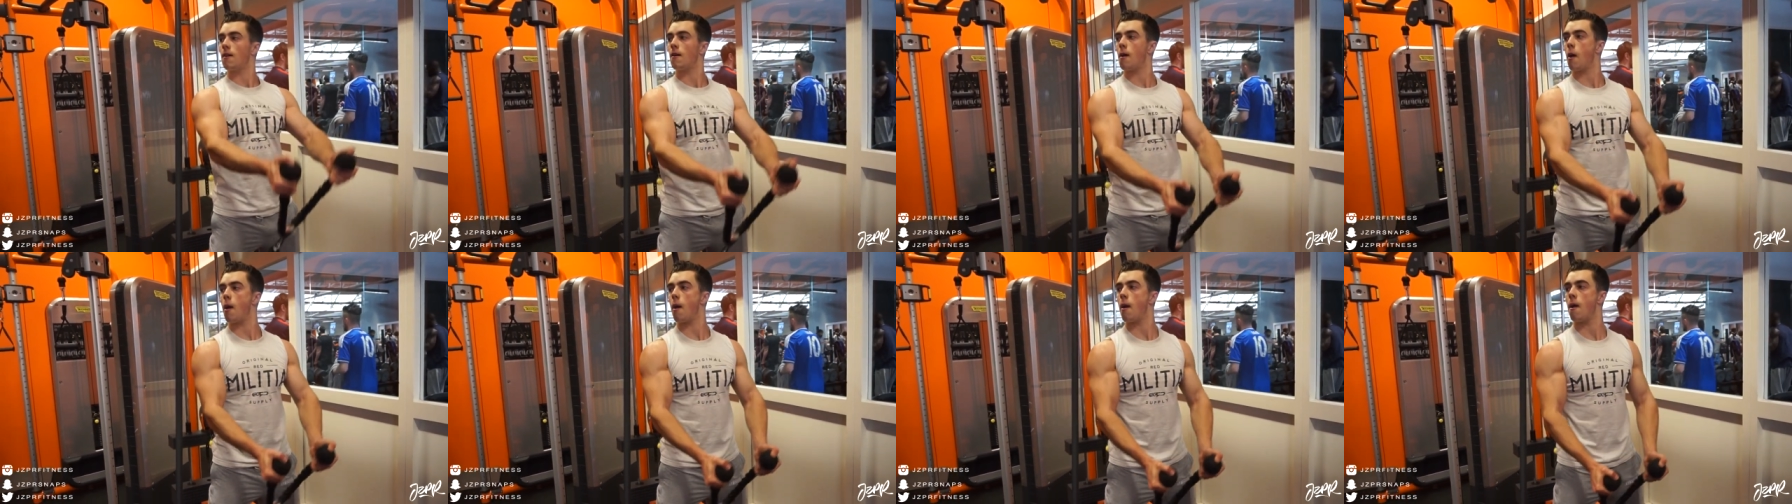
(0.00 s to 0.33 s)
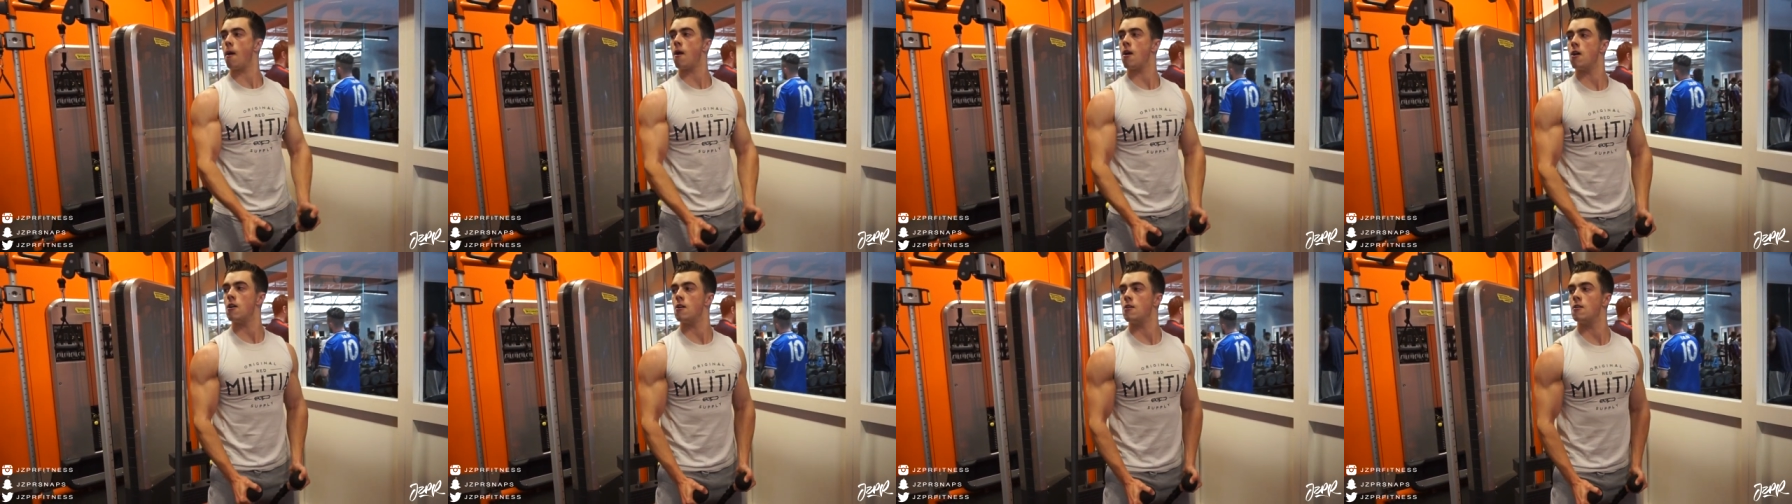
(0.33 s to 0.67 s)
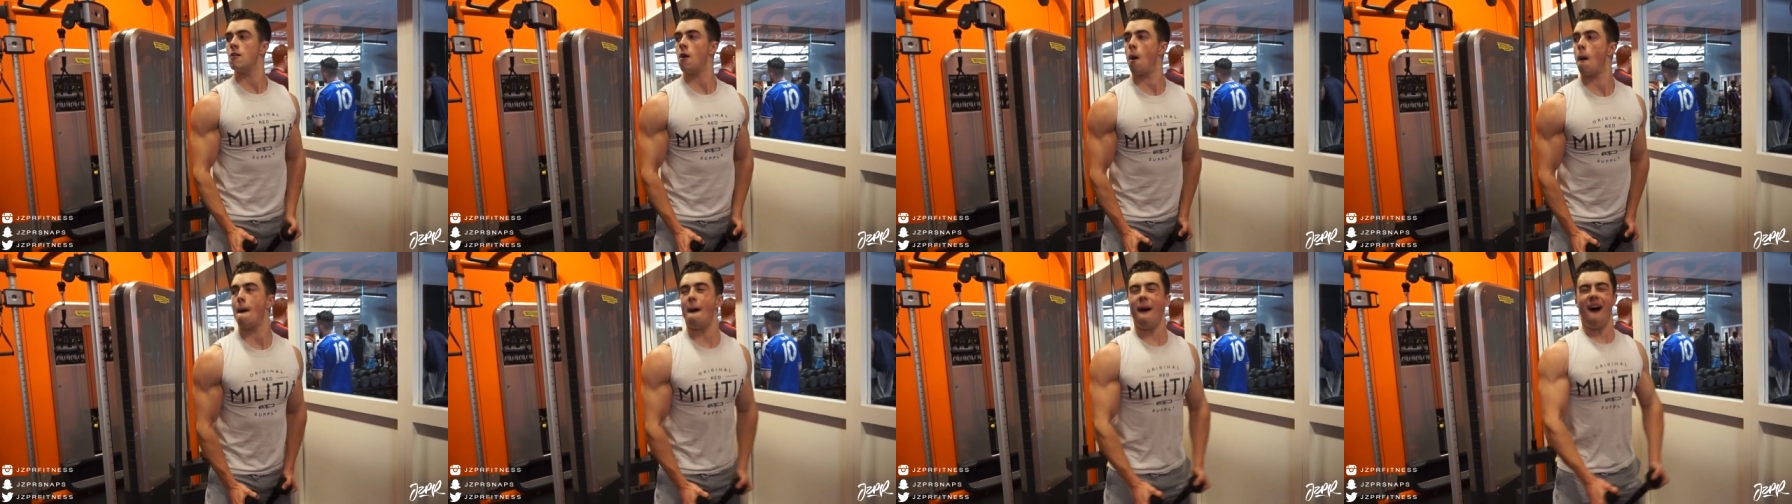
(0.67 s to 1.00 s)
Um, that
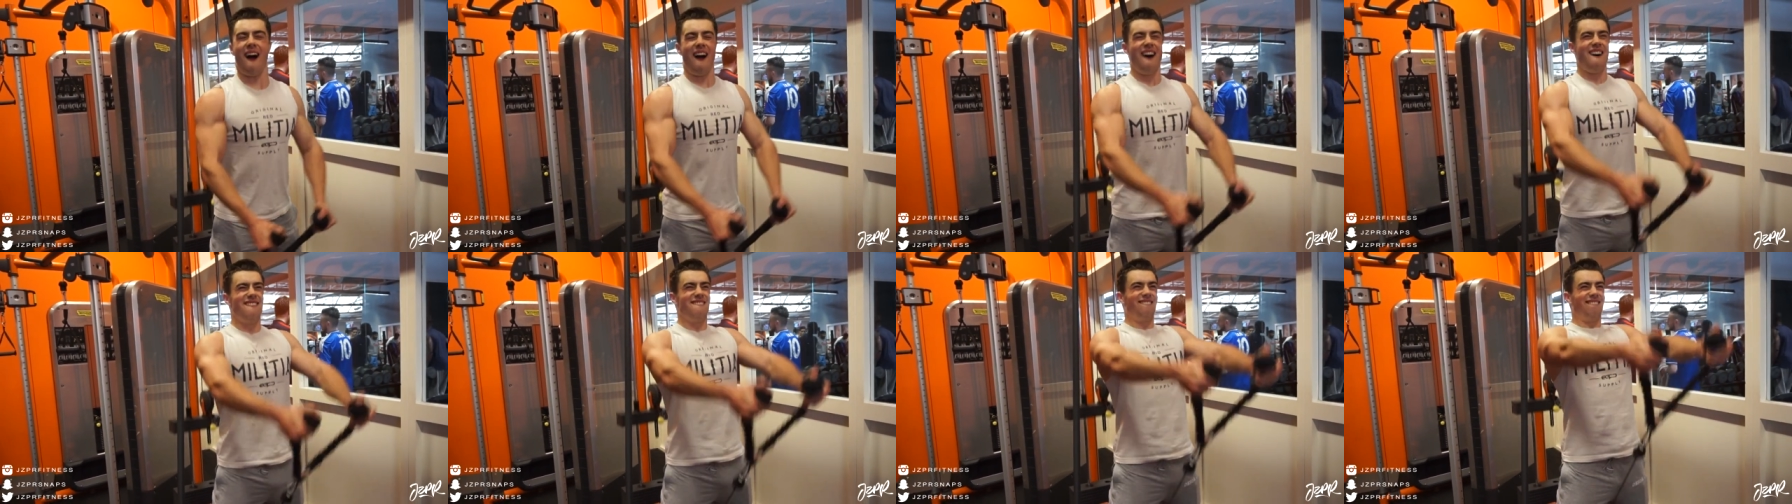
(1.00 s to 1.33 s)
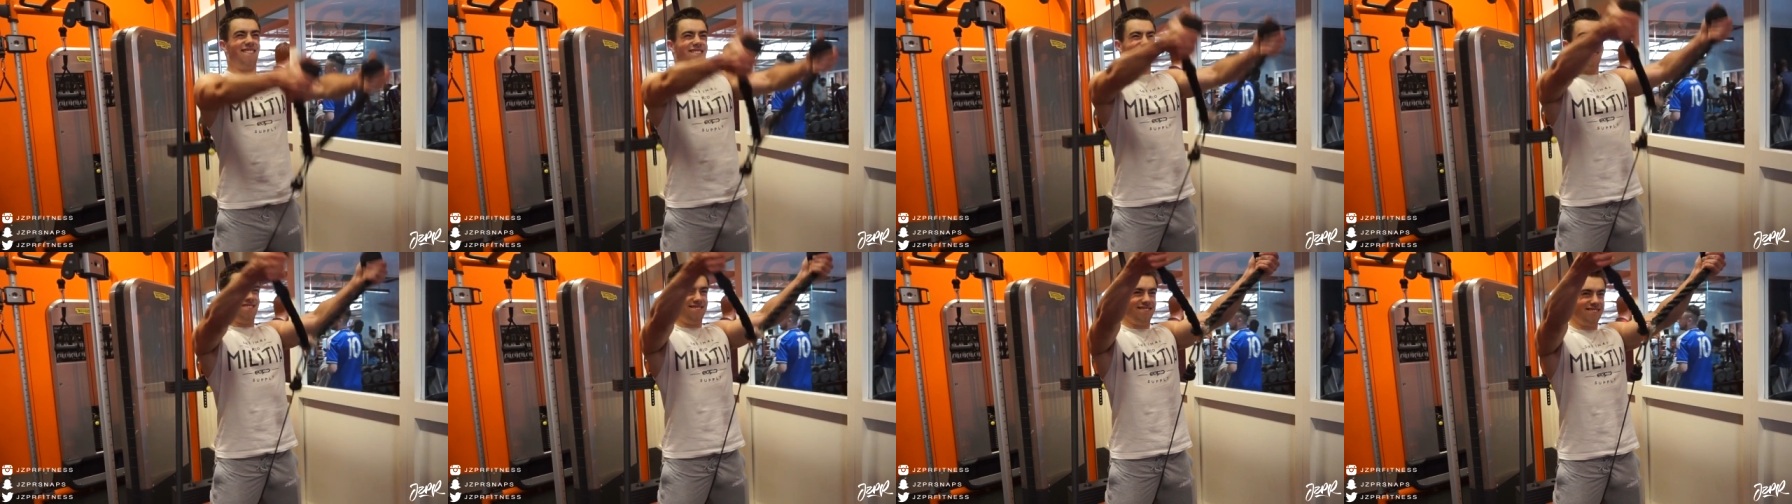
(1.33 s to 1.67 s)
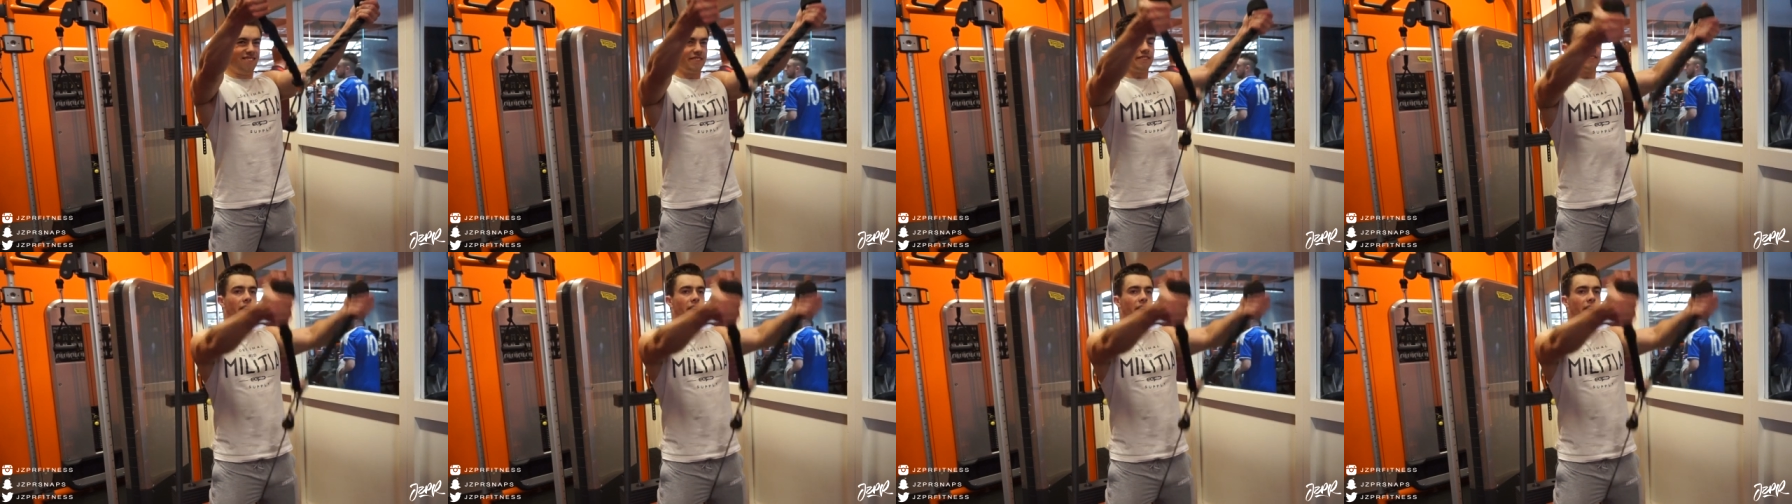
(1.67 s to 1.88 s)
makes a lot of difference.